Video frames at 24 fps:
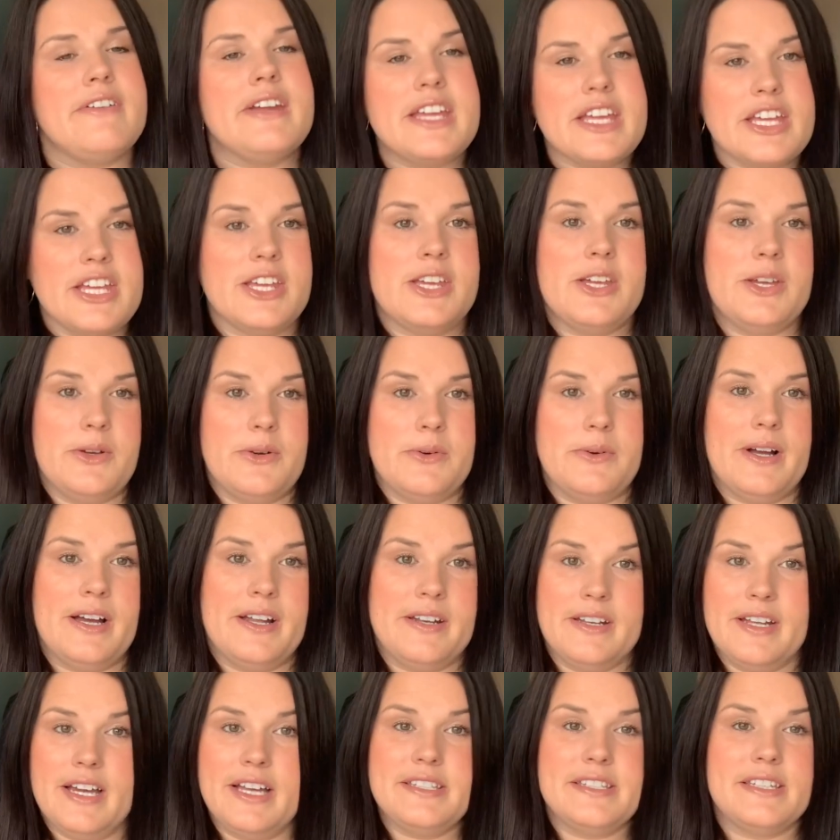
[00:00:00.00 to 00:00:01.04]
cute,
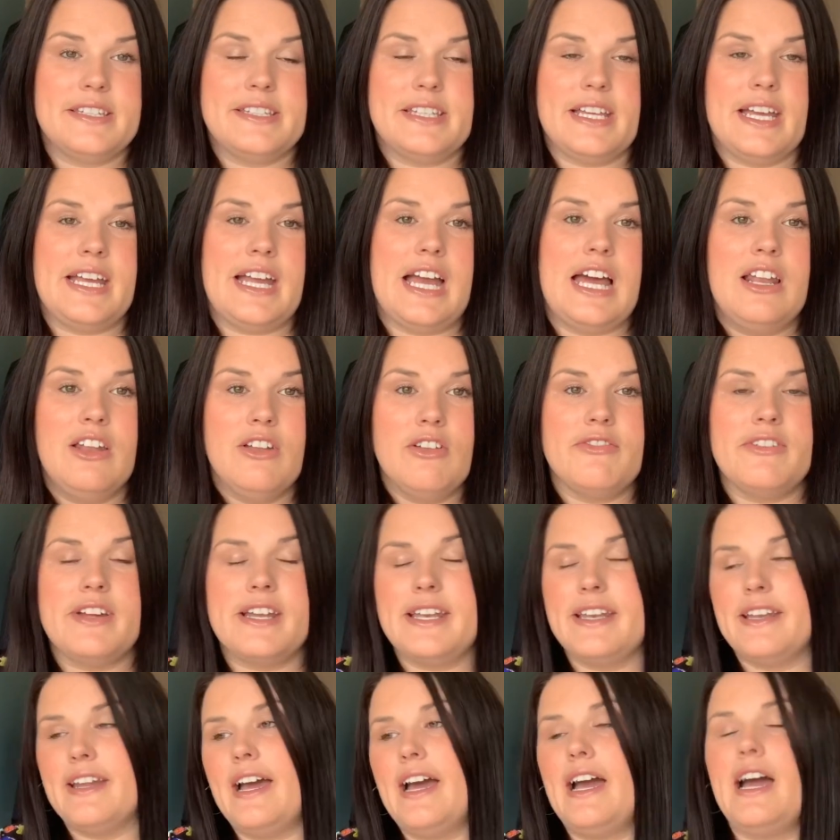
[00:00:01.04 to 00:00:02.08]
and as I say, I love it
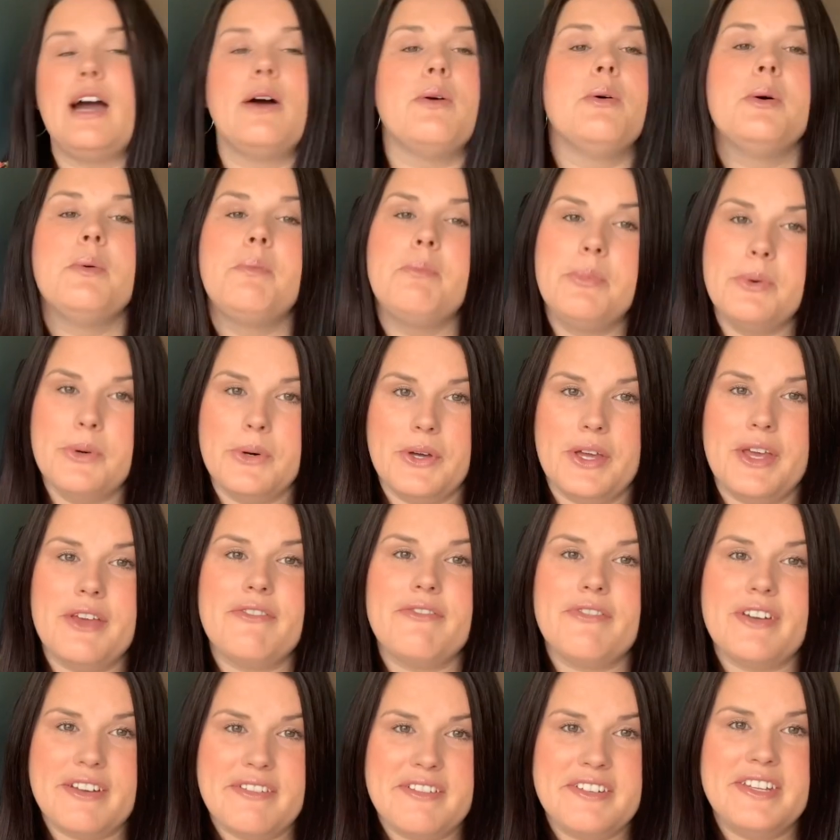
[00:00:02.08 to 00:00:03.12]
now, but it
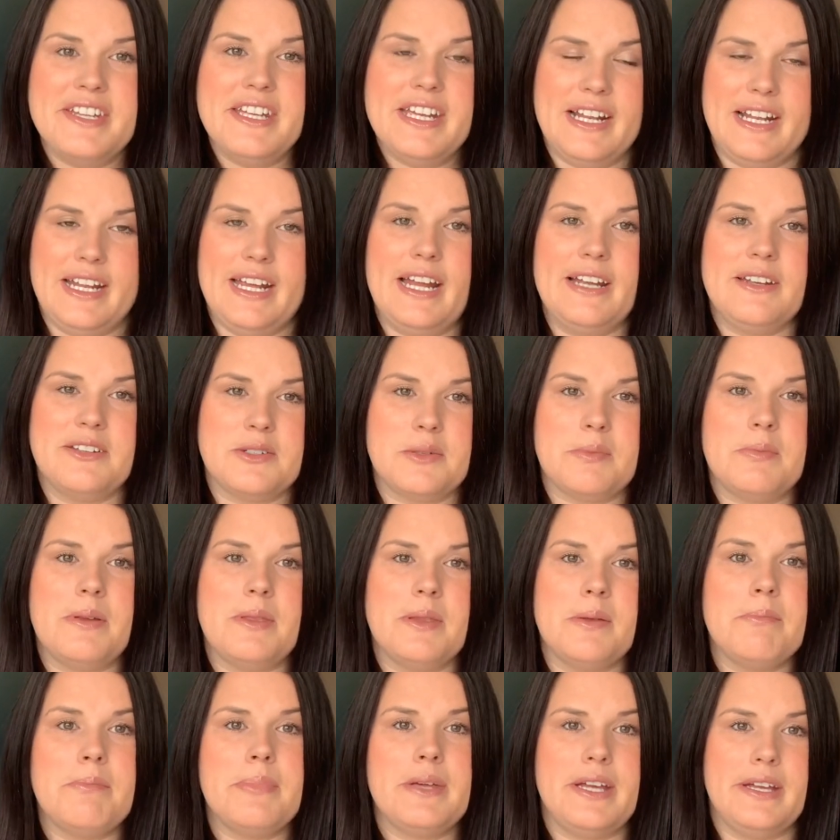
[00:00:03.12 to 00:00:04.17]
very nearly ended up in
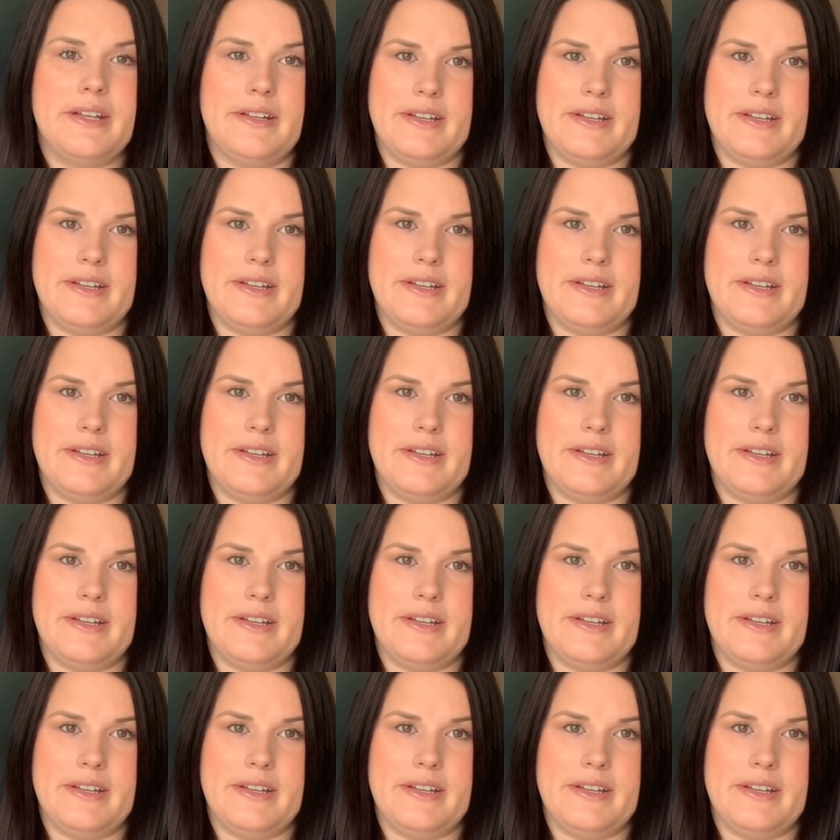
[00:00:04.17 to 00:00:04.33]
the bin